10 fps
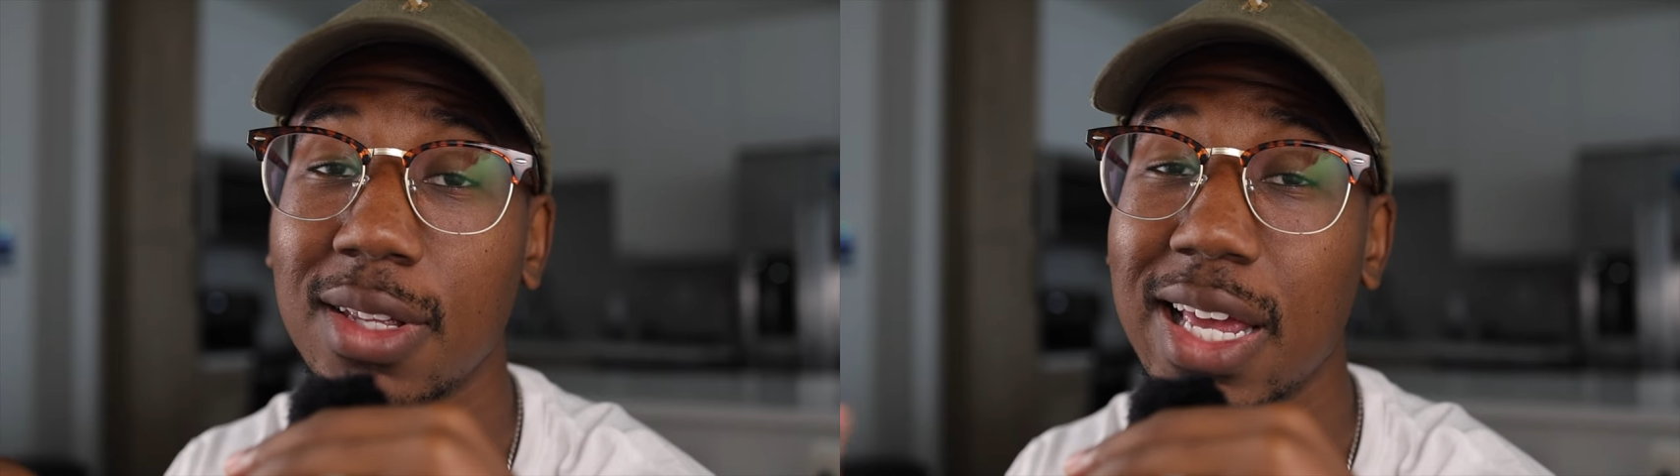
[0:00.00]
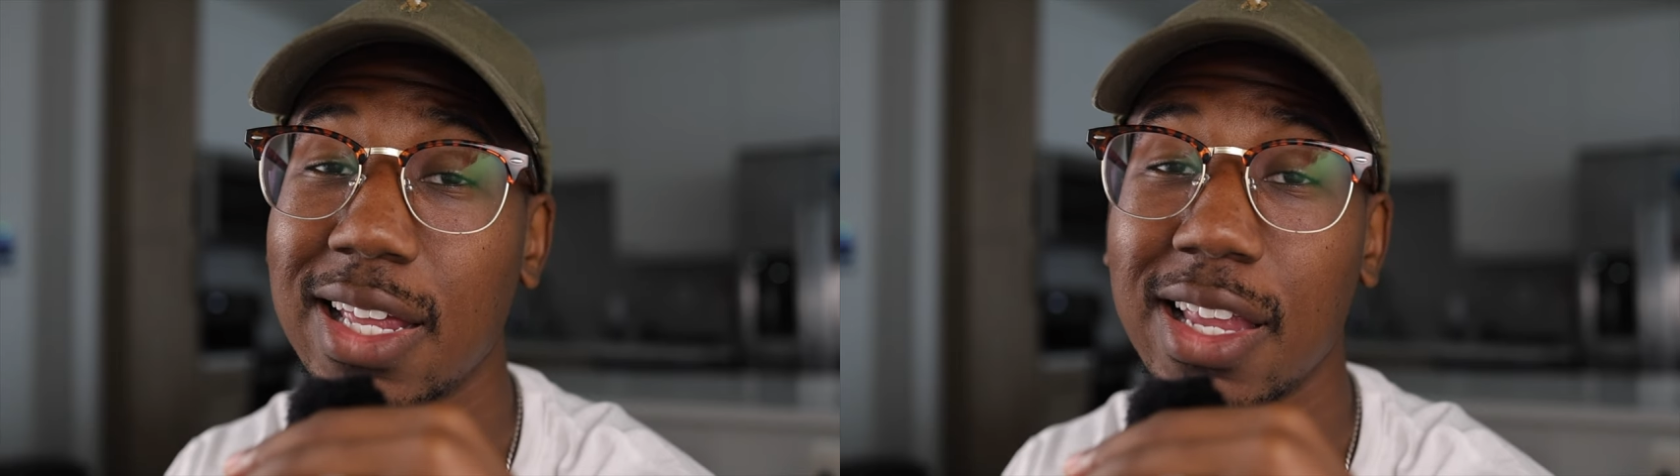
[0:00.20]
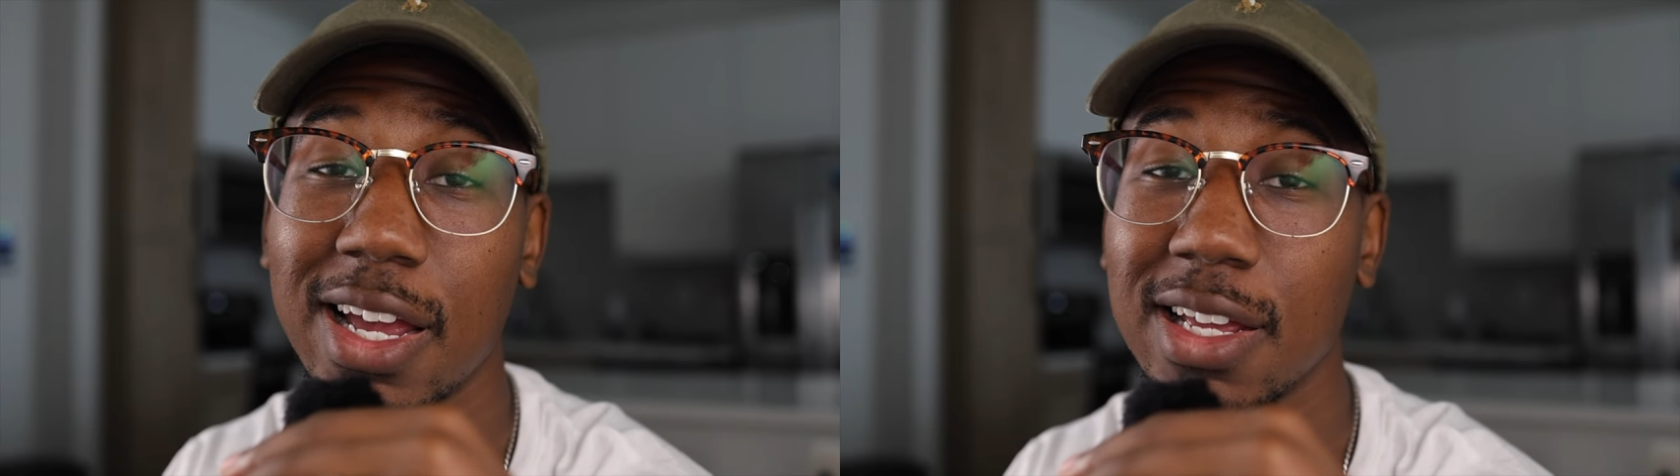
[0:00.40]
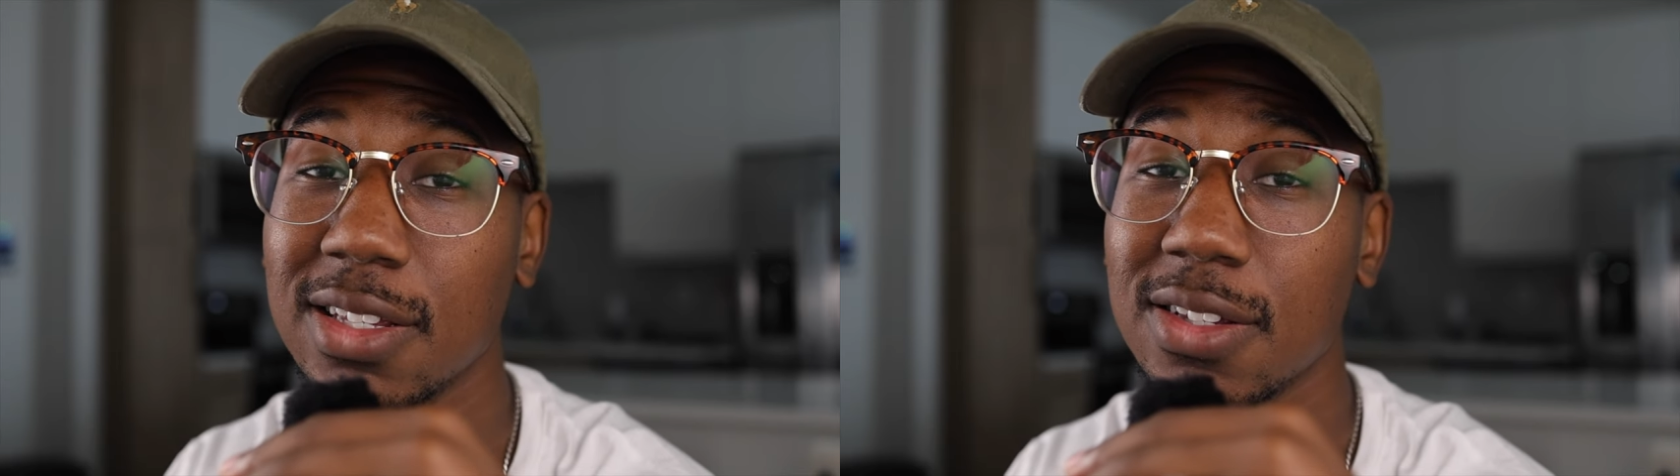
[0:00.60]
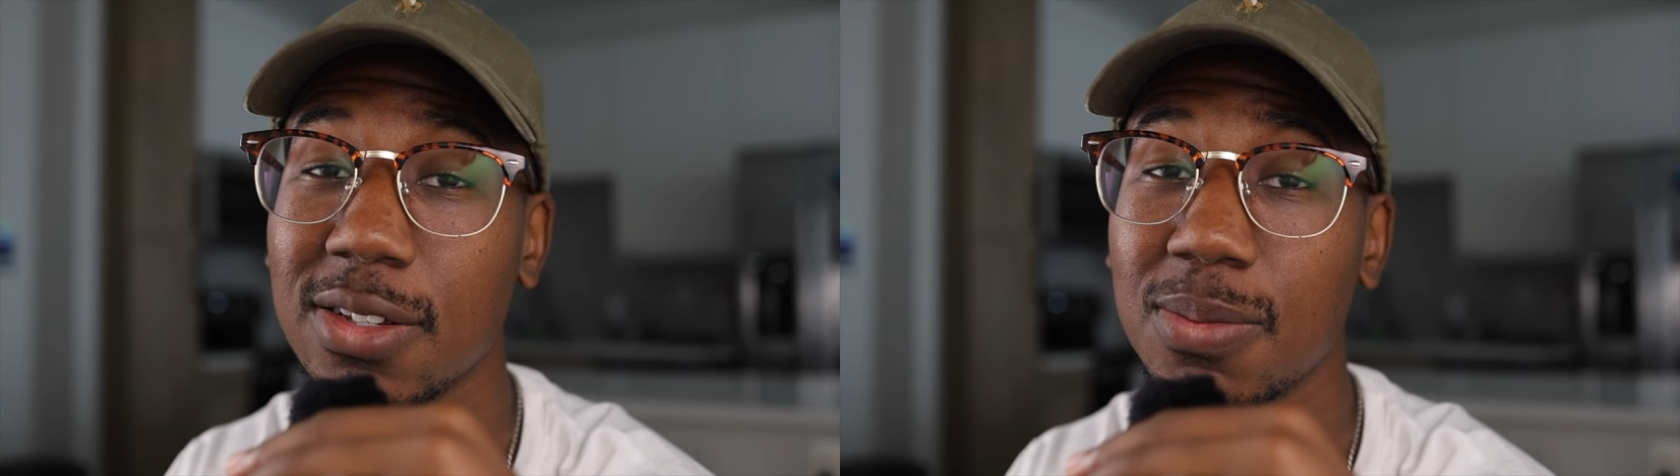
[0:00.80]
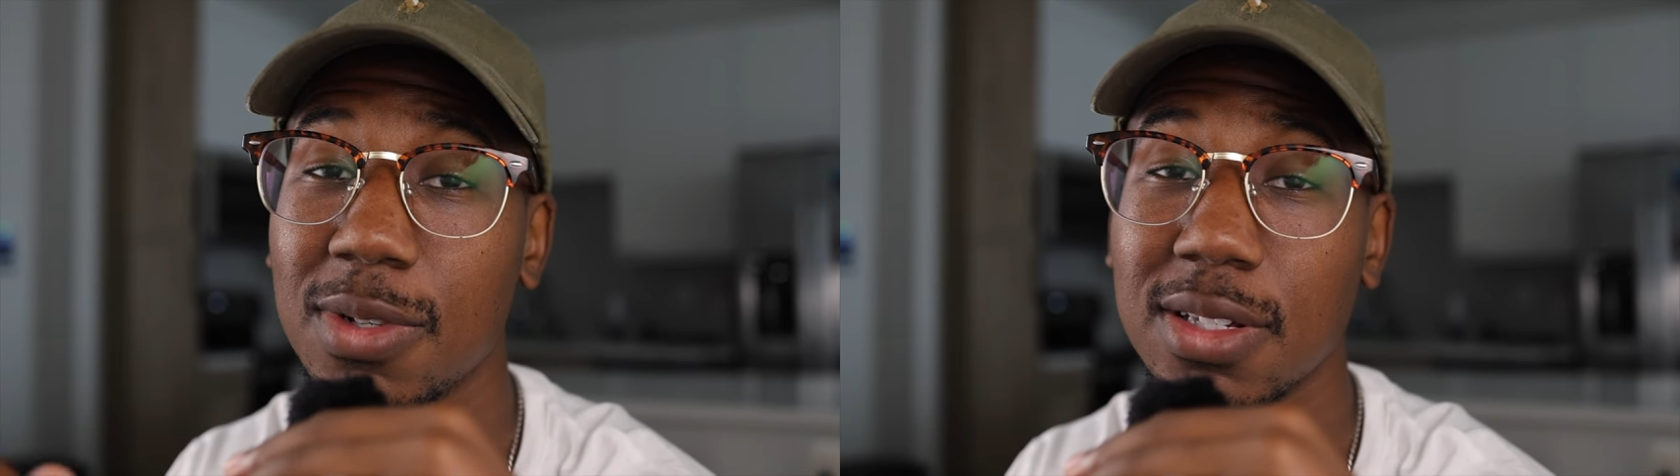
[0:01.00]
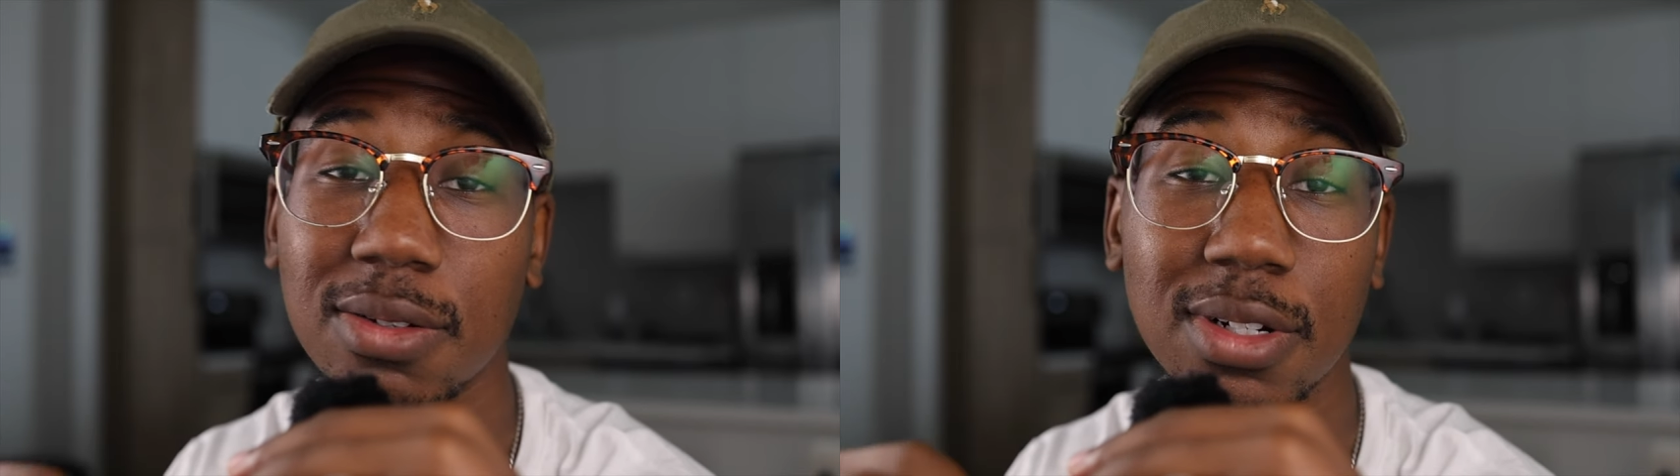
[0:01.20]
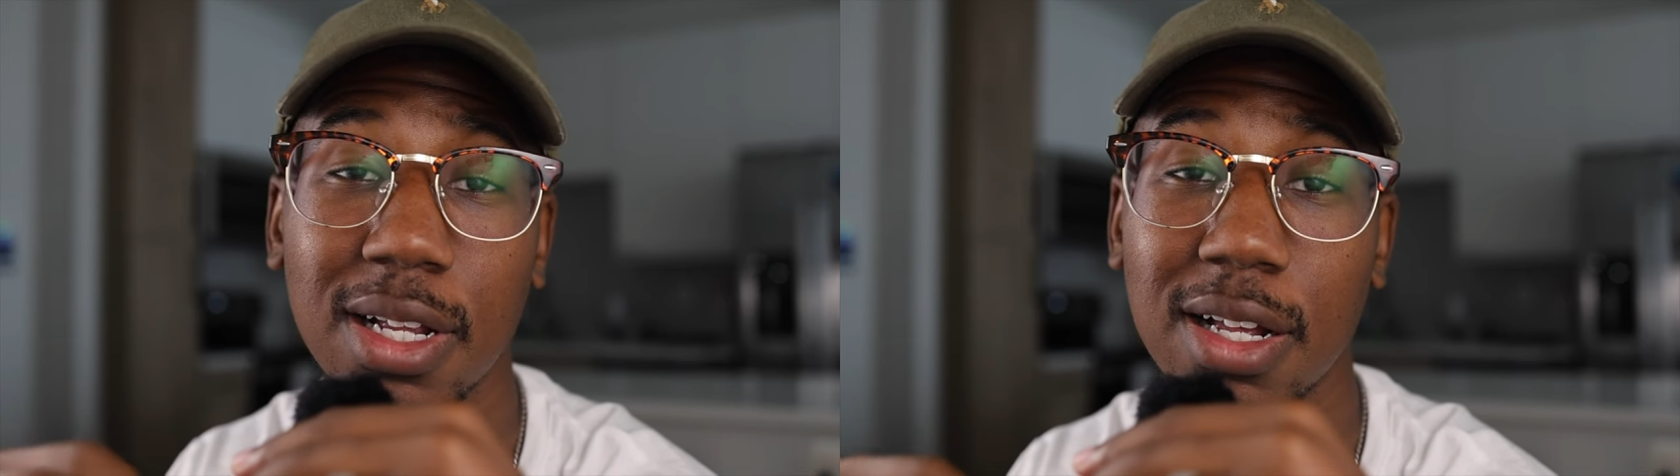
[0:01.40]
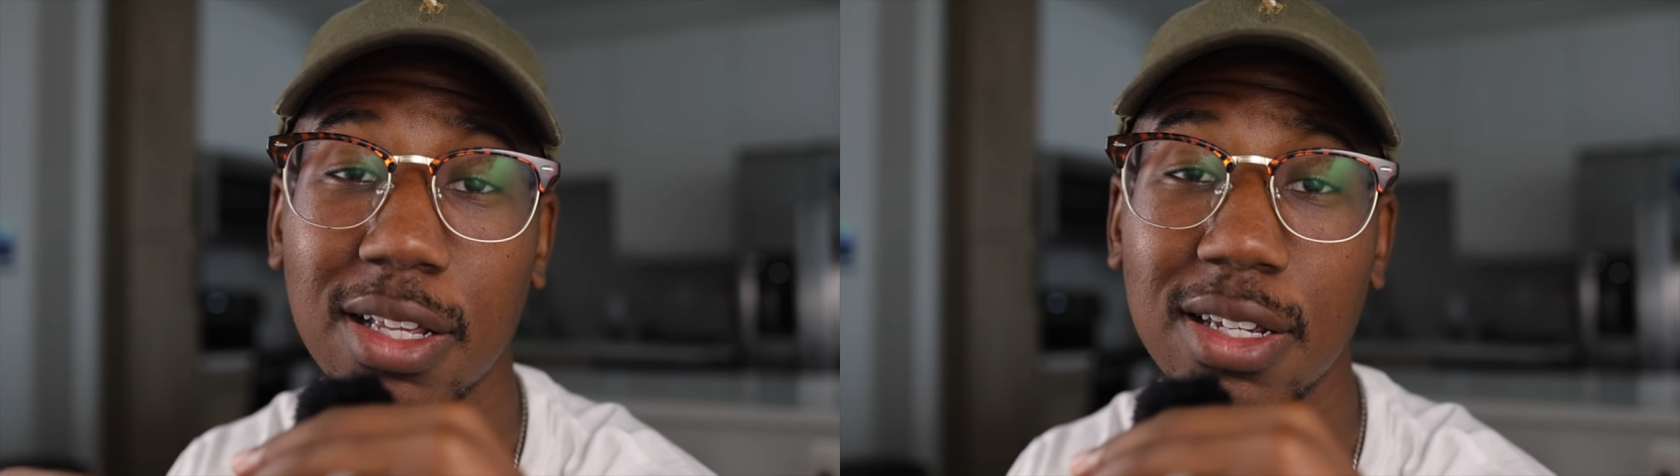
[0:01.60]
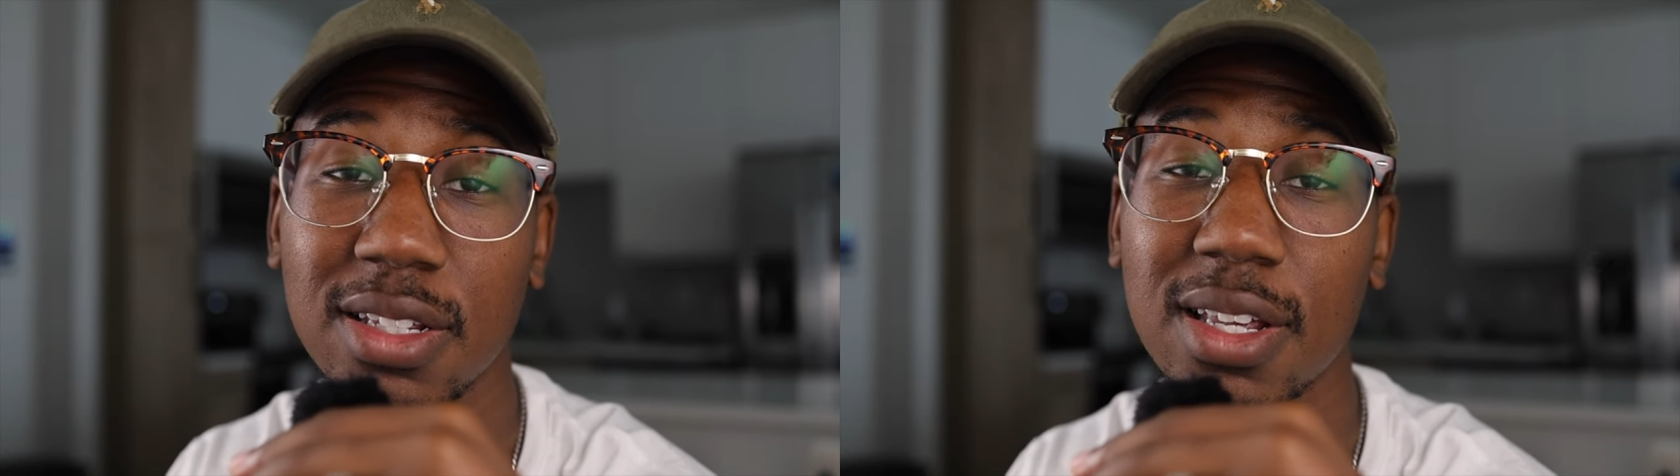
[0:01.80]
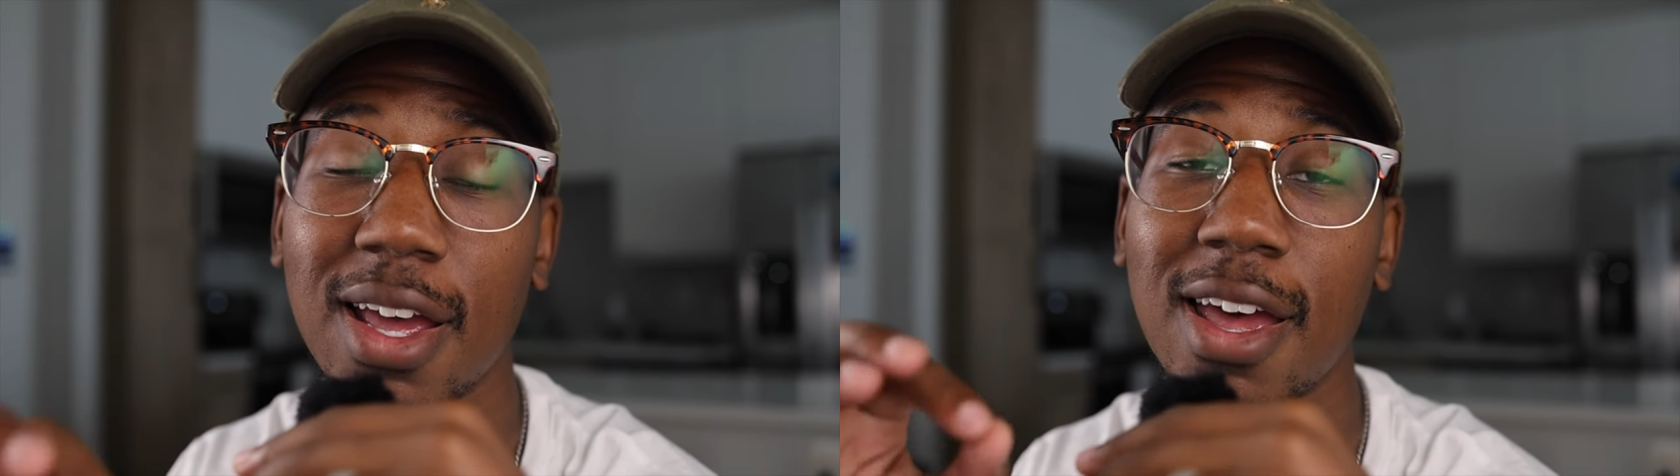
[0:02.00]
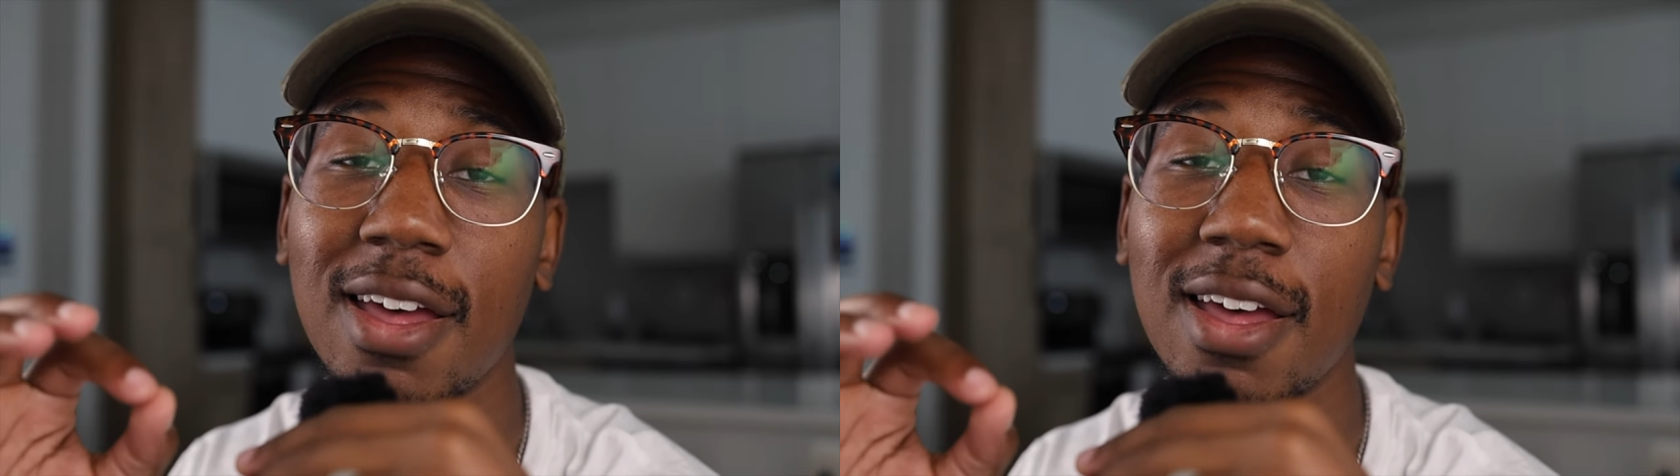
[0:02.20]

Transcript: And last, but certainly not least,